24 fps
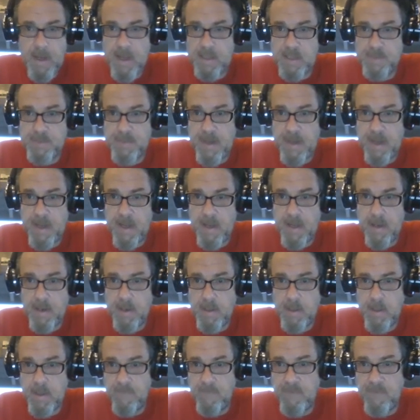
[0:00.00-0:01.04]

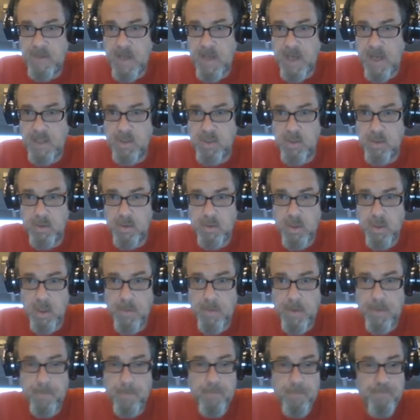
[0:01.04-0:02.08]
ESPN Invitational
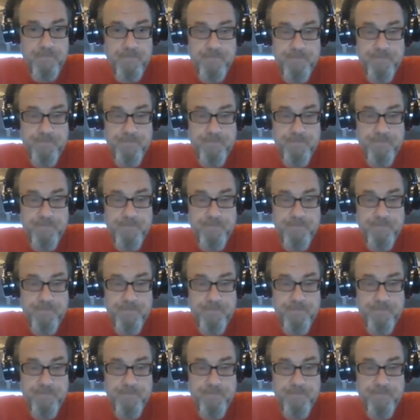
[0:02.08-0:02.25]
tournament.